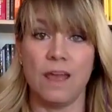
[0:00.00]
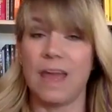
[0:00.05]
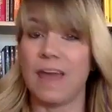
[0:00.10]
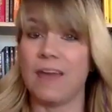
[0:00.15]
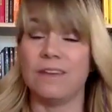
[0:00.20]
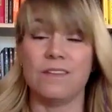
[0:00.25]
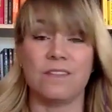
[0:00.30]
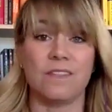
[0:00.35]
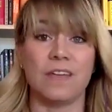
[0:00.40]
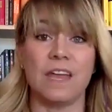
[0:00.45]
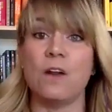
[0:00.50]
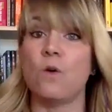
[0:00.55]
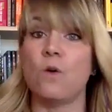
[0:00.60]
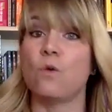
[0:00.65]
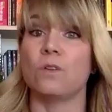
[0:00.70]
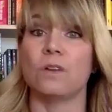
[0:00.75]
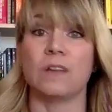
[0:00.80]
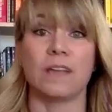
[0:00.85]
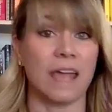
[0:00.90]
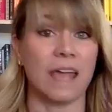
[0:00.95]
and they
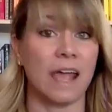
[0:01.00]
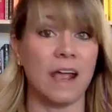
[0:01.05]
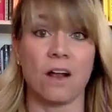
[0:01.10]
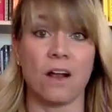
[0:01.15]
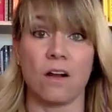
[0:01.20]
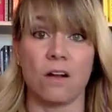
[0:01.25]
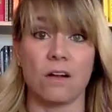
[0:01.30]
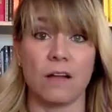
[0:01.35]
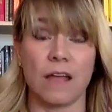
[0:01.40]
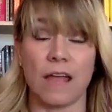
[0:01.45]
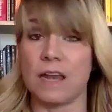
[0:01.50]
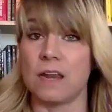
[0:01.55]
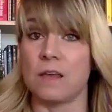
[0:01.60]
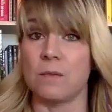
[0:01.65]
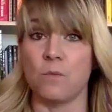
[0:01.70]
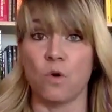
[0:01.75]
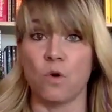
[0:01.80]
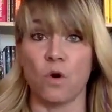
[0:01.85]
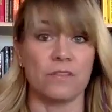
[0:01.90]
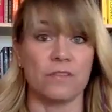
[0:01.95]
don't care
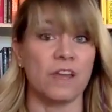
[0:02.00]
anymore.